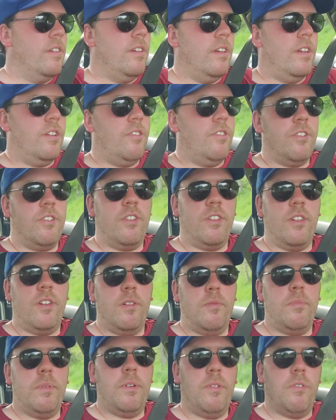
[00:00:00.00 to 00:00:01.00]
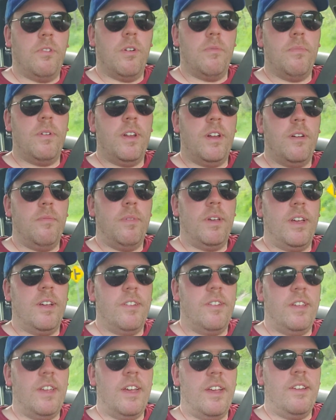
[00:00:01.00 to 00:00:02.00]
It's just a little bit warm in here
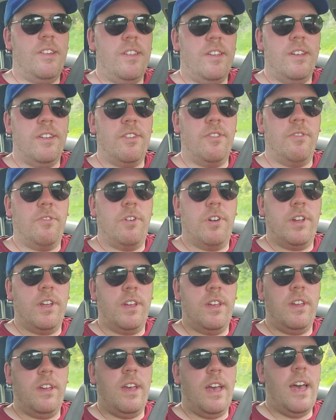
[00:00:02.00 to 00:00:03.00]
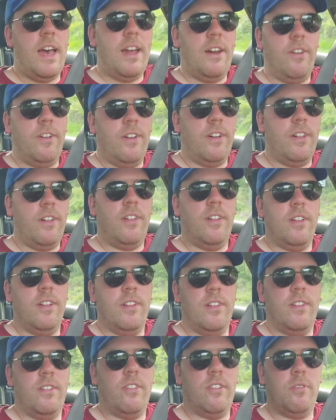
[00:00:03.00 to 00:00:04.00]
because the AC isn't working at all.
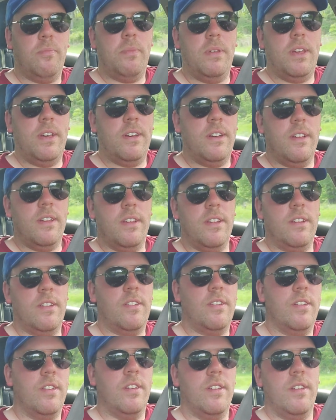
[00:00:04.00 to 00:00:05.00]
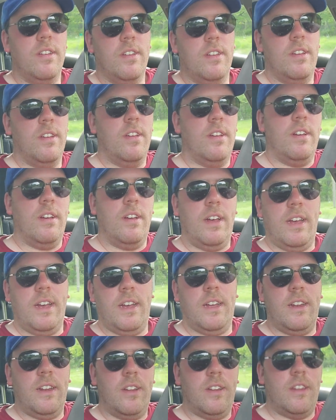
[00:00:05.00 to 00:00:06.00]
Just because I
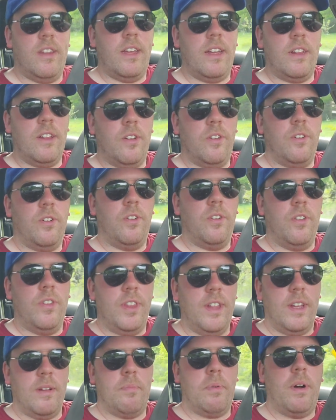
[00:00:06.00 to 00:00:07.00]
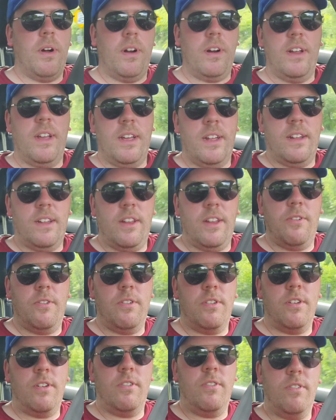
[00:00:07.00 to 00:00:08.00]
had to take the whole thing apart and there
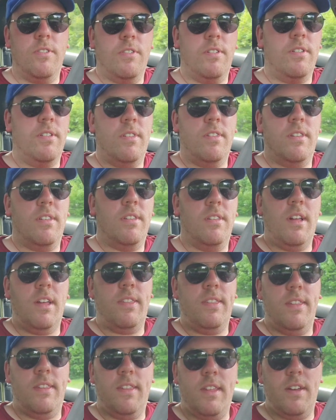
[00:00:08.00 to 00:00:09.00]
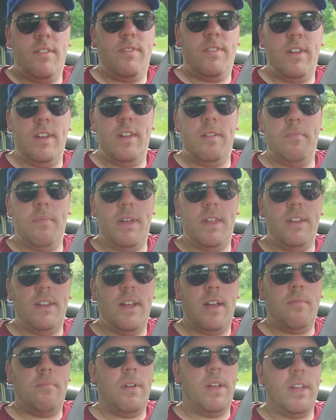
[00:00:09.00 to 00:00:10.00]
was nothing left in it by the
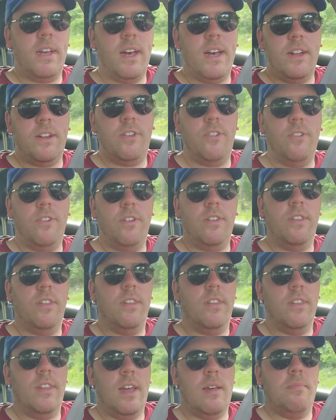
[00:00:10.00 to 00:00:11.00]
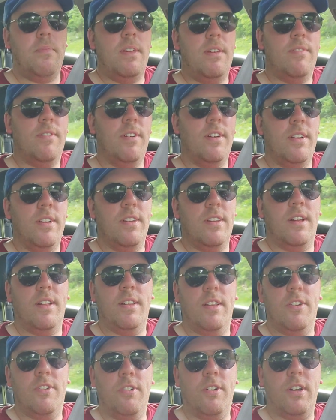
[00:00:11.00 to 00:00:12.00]
time I got to it. That beaver had
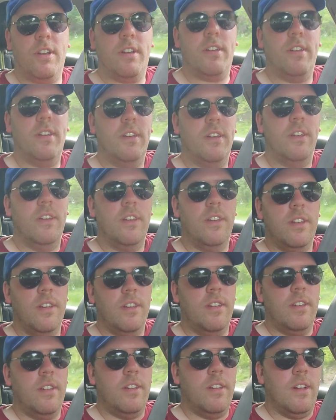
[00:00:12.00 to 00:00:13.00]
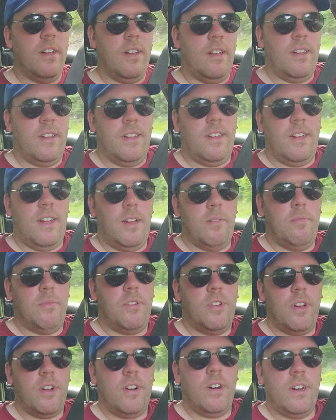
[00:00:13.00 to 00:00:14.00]
done the trick. I'm
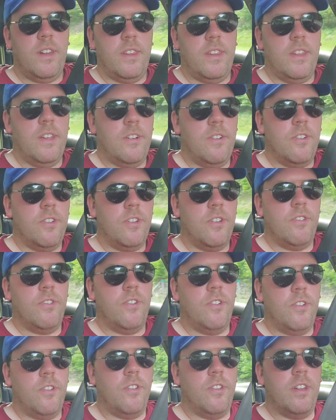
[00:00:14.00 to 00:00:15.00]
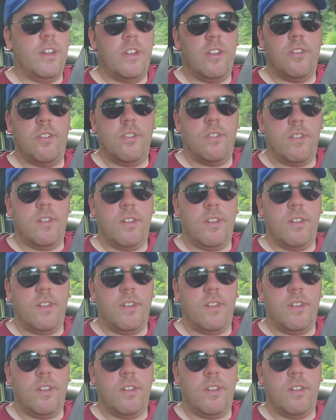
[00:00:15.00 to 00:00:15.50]
sorry to the ozone hole that's